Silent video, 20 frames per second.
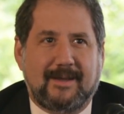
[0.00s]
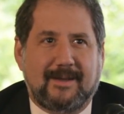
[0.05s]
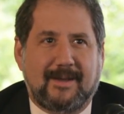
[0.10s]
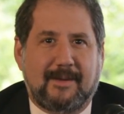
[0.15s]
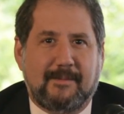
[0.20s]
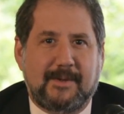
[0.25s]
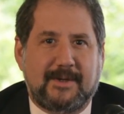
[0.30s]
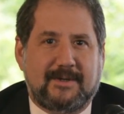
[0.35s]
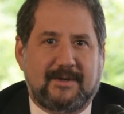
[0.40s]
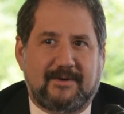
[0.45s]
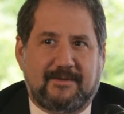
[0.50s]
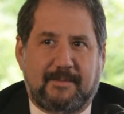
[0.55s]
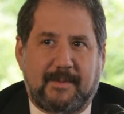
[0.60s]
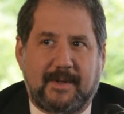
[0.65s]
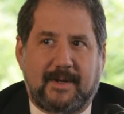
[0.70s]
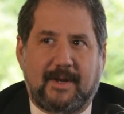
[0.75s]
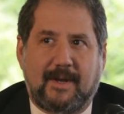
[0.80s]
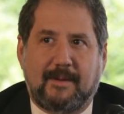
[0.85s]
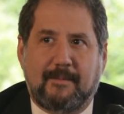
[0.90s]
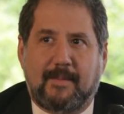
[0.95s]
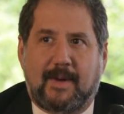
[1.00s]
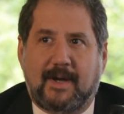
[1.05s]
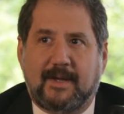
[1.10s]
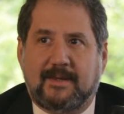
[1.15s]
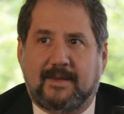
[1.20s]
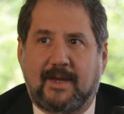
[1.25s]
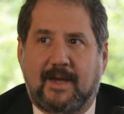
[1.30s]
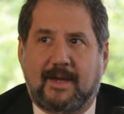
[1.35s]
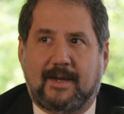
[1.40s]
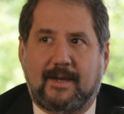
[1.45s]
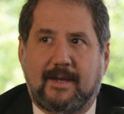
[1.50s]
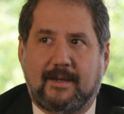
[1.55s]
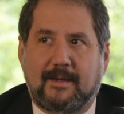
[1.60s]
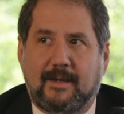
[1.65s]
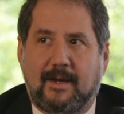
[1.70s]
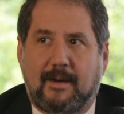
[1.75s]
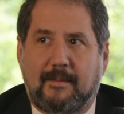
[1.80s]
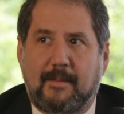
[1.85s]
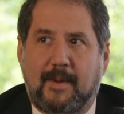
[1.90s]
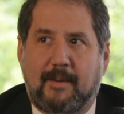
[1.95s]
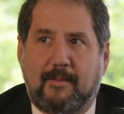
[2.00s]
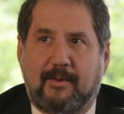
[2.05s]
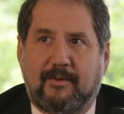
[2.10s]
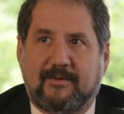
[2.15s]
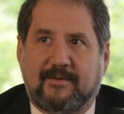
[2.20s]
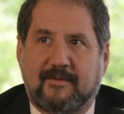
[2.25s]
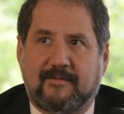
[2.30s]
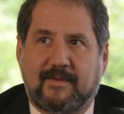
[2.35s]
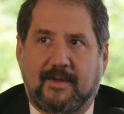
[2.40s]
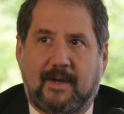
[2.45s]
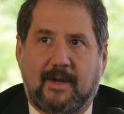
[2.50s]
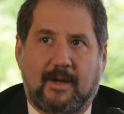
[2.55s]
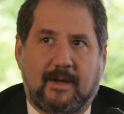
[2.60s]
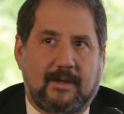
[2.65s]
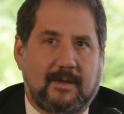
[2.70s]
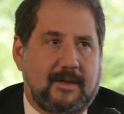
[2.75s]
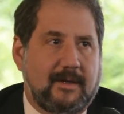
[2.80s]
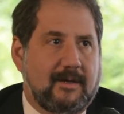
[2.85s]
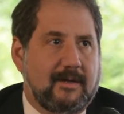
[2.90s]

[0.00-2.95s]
Let me just begin by thanking the members of the